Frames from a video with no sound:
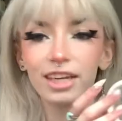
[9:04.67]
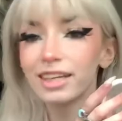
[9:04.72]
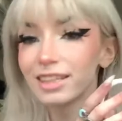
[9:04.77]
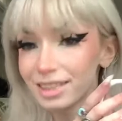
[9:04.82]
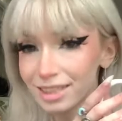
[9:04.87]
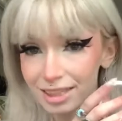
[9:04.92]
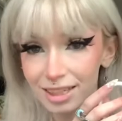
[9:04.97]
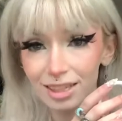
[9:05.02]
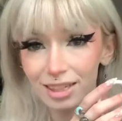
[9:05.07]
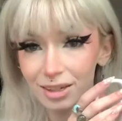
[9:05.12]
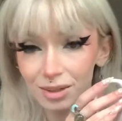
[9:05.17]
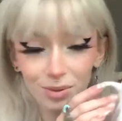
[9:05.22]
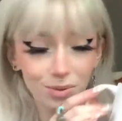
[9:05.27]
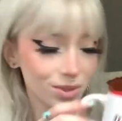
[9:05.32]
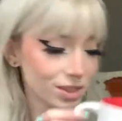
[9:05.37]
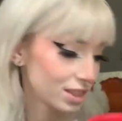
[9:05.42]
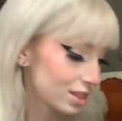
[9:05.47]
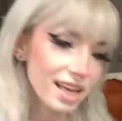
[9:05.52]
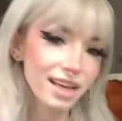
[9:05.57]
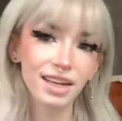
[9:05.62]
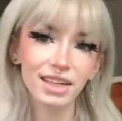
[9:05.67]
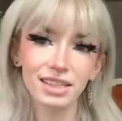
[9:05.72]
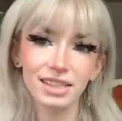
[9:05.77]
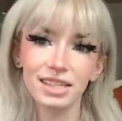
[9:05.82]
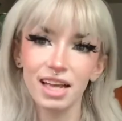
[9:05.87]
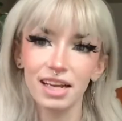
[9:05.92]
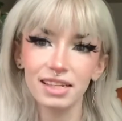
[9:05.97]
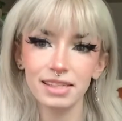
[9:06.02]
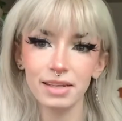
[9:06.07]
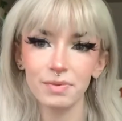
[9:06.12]
It's cute. And it's
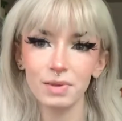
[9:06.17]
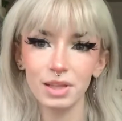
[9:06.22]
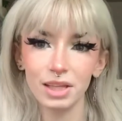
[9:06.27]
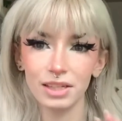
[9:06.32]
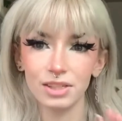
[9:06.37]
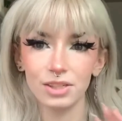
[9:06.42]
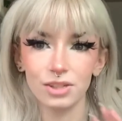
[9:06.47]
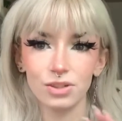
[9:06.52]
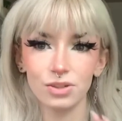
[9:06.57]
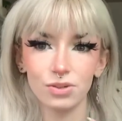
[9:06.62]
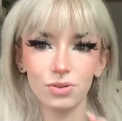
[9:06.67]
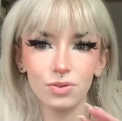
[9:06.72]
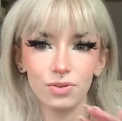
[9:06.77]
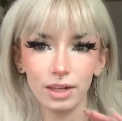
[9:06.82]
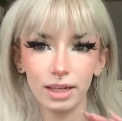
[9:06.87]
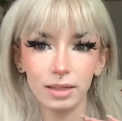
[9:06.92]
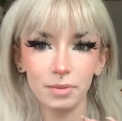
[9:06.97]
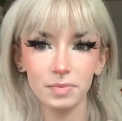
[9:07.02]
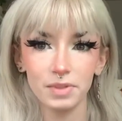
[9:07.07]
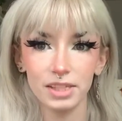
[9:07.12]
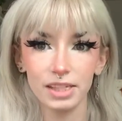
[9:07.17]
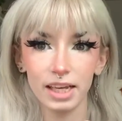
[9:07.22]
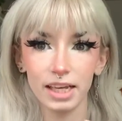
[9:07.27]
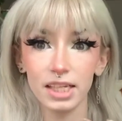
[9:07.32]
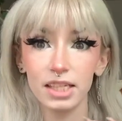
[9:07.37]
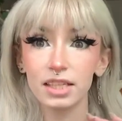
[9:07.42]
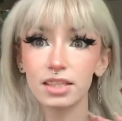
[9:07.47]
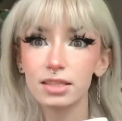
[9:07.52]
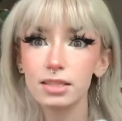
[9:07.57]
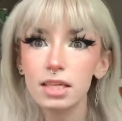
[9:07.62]
not something that screams
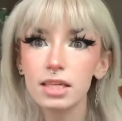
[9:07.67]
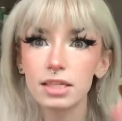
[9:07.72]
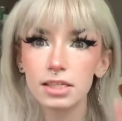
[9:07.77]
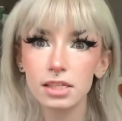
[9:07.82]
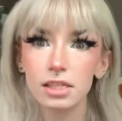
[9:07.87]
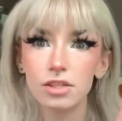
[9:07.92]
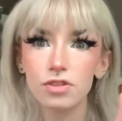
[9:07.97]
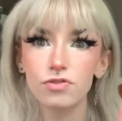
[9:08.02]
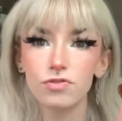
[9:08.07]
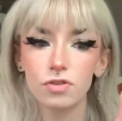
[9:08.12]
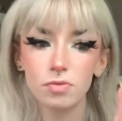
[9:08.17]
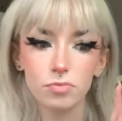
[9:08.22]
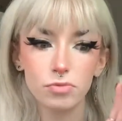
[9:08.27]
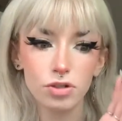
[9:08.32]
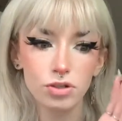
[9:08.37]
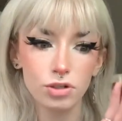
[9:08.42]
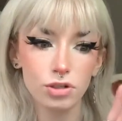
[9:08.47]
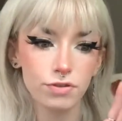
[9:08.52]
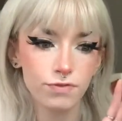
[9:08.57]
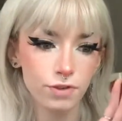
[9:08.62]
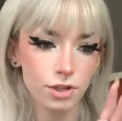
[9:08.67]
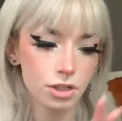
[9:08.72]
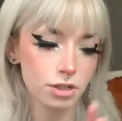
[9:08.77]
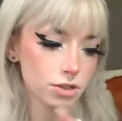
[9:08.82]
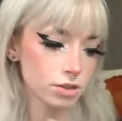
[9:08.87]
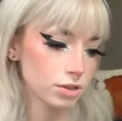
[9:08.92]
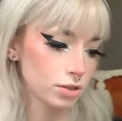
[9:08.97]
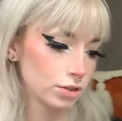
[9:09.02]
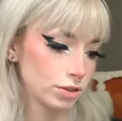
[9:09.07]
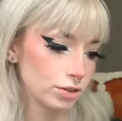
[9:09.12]
like, this is from
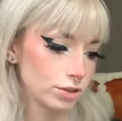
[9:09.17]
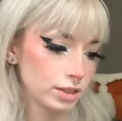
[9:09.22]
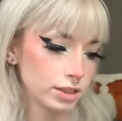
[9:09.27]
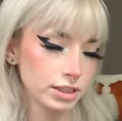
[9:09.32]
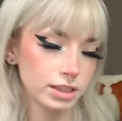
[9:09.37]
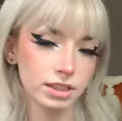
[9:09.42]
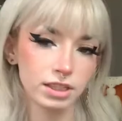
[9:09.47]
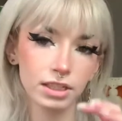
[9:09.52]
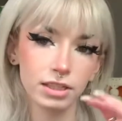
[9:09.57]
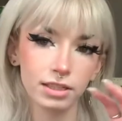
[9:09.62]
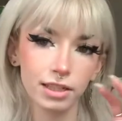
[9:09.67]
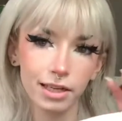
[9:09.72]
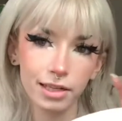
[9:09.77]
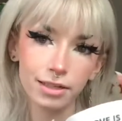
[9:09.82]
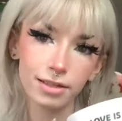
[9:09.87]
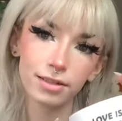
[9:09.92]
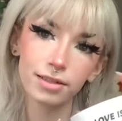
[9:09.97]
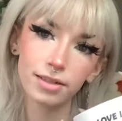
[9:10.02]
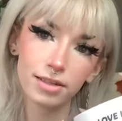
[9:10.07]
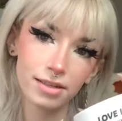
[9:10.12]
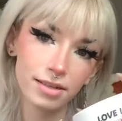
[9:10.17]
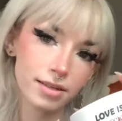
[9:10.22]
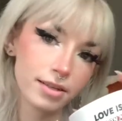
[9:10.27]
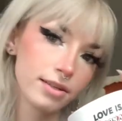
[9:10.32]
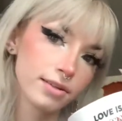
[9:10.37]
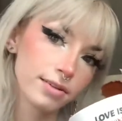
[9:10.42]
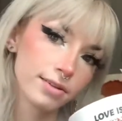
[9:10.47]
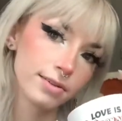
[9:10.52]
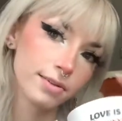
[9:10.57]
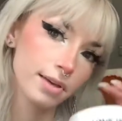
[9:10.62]
Universal. It's just like,
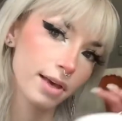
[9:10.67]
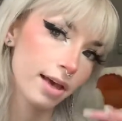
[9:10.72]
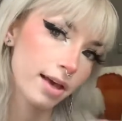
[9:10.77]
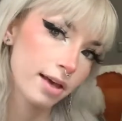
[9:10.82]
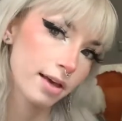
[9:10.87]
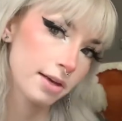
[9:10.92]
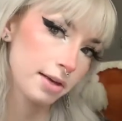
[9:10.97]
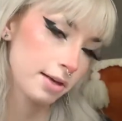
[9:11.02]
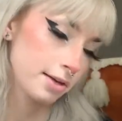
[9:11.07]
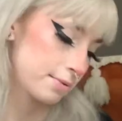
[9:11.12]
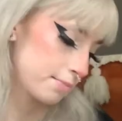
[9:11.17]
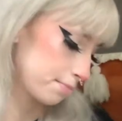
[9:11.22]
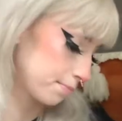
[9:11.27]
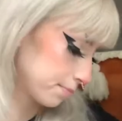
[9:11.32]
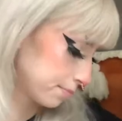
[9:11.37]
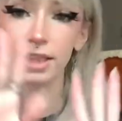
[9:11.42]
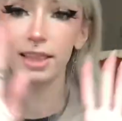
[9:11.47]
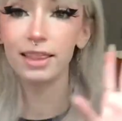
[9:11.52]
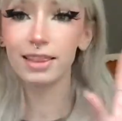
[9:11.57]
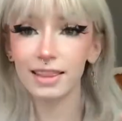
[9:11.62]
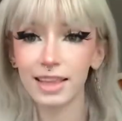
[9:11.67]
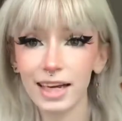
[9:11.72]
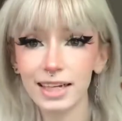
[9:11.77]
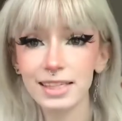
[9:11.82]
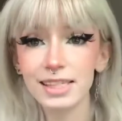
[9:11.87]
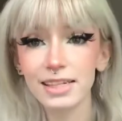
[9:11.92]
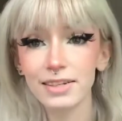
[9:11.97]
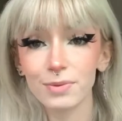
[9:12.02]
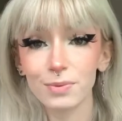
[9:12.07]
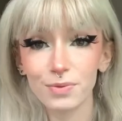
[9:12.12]
gay.
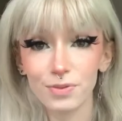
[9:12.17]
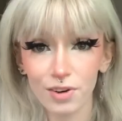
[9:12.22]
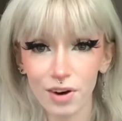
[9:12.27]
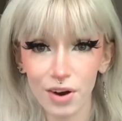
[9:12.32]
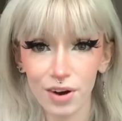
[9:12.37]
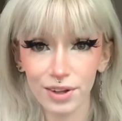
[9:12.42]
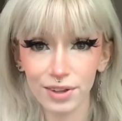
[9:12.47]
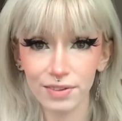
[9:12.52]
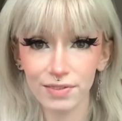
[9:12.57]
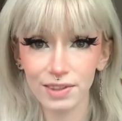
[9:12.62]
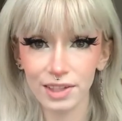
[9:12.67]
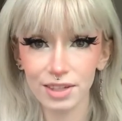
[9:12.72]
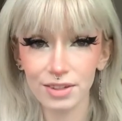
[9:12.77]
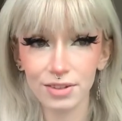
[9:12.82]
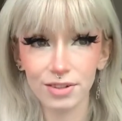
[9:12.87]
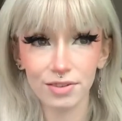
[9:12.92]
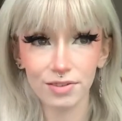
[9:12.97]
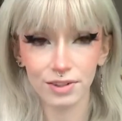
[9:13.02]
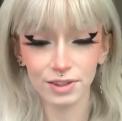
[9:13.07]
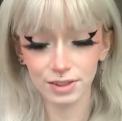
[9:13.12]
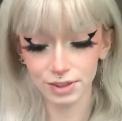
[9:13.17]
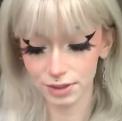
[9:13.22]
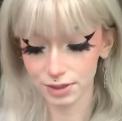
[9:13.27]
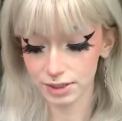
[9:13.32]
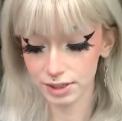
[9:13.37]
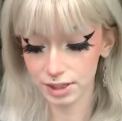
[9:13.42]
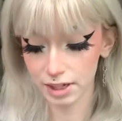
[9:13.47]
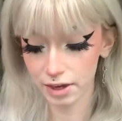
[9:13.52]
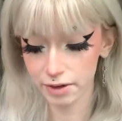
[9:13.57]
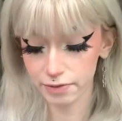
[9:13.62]
That's it for all of the Universal
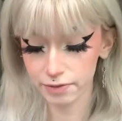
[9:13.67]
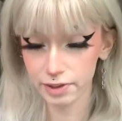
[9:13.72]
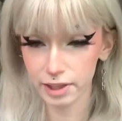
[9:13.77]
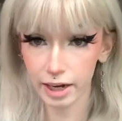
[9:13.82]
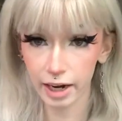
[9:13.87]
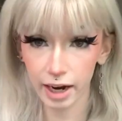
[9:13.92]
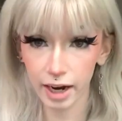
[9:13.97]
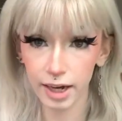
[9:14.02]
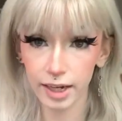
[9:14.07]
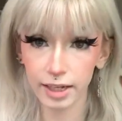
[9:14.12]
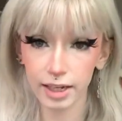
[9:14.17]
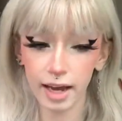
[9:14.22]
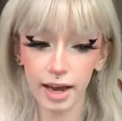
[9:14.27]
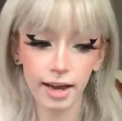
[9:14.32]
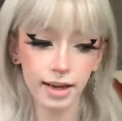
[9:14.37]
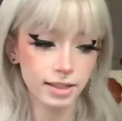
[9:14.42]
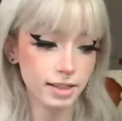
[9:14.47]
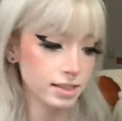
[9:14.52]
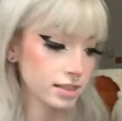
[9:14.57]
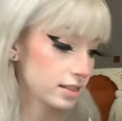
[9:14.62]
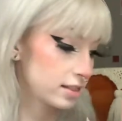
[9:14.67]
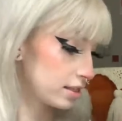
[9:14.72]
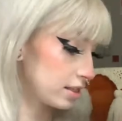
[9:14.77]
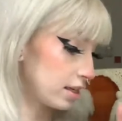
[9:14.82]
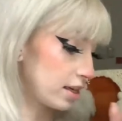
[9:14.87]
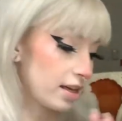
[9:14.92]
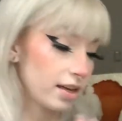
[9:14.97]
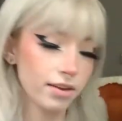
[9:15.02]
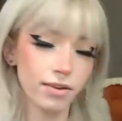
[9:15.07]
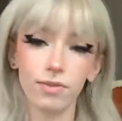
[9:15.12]
stuff that I got.
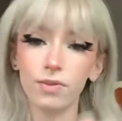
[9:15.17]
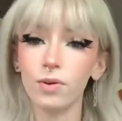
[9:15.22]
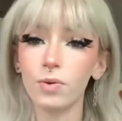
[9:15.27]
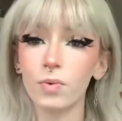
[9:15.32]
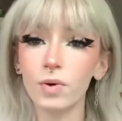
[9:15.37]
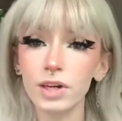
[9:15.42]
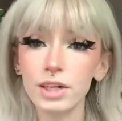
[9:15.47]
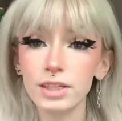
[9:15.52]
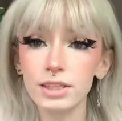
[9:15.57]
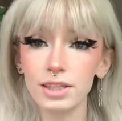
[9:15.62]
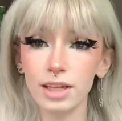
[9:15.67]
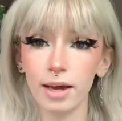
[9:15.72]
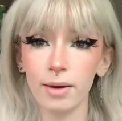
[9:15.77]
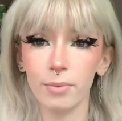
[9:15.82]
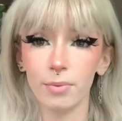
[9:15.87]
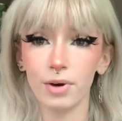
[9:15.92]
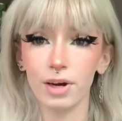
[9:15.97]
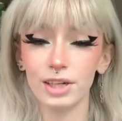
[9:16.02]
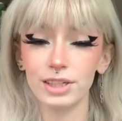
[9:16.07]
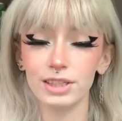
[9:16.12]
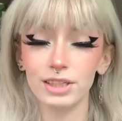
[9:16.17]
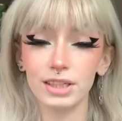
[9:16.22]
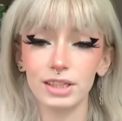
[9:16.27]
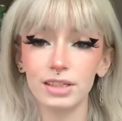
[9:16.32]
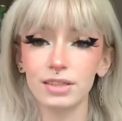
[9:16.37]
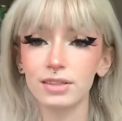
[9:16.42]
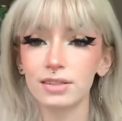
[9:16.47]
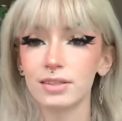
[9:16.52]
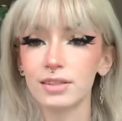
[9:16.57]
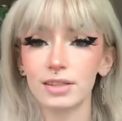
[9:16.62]
If you want to stop
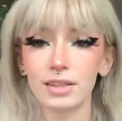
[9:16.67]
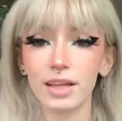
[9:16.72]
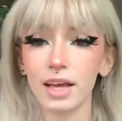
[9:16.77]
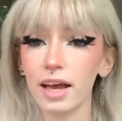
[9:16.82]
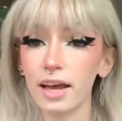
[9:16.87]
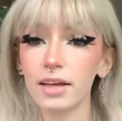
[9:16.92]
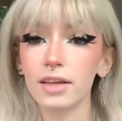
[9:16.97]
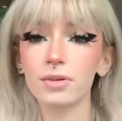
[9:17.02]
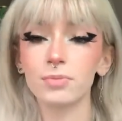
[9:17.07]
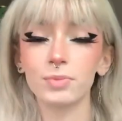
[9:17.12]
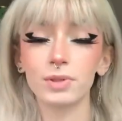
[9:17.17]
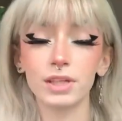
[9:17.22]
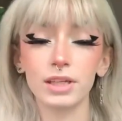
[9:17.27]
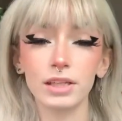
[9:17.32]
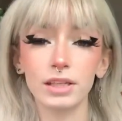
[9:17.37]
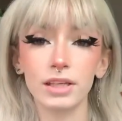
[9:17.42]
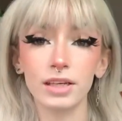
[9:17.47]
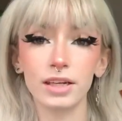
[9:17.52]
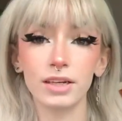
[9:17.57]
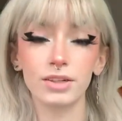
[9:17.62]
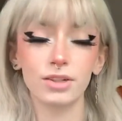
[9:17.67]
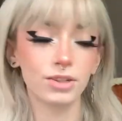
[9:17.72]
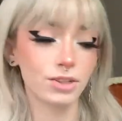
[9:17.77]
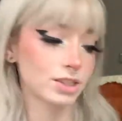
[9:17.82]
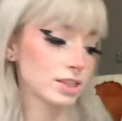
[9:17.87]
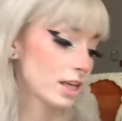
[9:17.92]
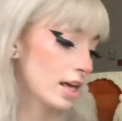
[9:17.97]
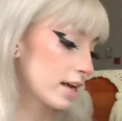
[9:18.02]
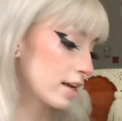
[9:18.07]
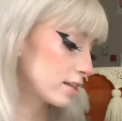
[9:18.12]
watching, I completely
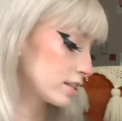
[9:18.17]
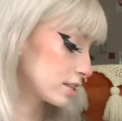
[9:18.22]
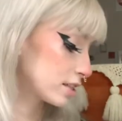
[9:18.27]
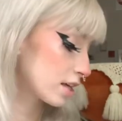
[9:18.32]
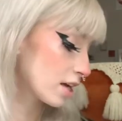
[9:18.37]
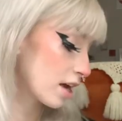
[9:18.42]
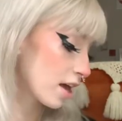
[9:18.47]
understand.